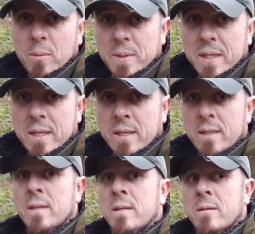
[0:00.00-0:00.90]
a cup of tea.
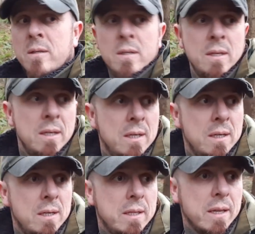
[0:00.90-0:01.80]

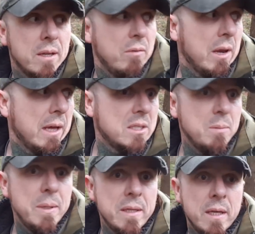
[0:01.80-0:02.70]
And I can relax
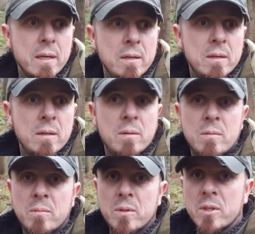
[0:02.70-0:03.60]
a bit then.
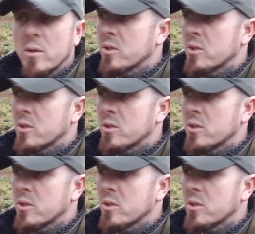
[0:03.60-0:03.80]
There's no